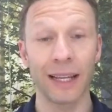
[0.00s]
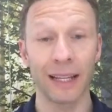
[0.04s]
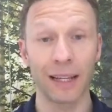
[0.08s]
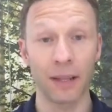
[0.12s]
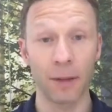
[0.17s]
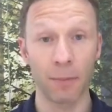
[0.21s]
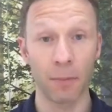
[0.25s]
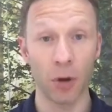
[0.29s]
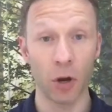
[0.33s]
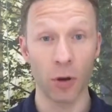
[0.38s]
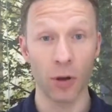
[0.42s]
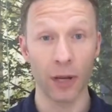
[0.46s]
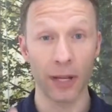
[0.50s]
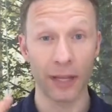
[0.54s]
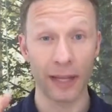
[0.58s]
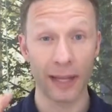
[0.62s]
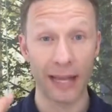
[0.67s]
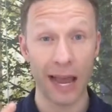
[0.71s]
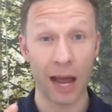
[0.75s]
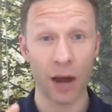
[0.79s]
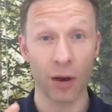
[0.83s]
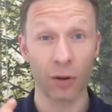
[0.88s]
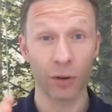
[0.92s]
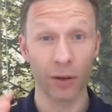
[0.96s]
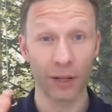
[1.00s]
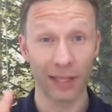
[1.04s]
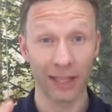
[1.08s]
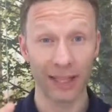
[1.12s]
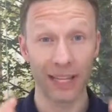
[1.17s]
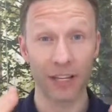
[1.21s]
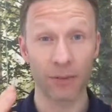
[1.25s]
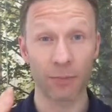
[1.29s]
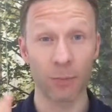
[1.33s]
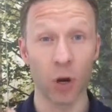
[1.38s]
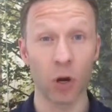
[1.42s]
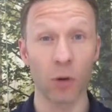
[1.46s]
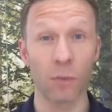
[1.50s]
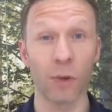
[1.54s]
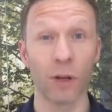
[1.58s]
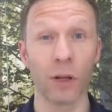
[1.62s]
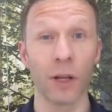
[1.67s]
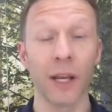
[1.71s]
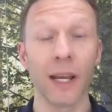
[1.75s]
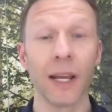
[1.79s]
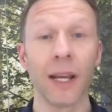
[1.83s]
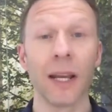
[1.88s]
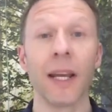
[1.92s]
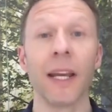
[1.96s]
this moment,
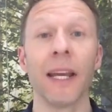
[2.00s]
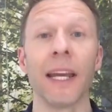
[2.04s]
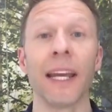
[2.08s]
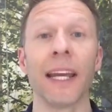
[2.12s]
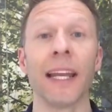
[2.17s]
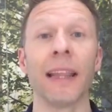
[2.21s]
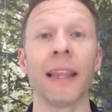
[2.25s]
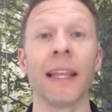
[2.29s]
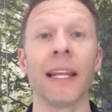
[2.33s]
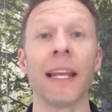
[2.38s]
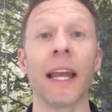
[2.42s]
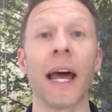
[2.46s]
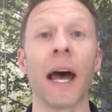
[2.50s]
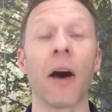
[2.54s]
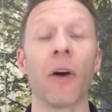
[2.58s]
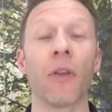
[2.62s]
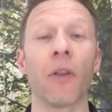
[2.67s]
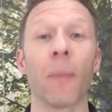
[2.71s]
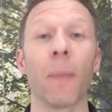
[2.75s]
in the now.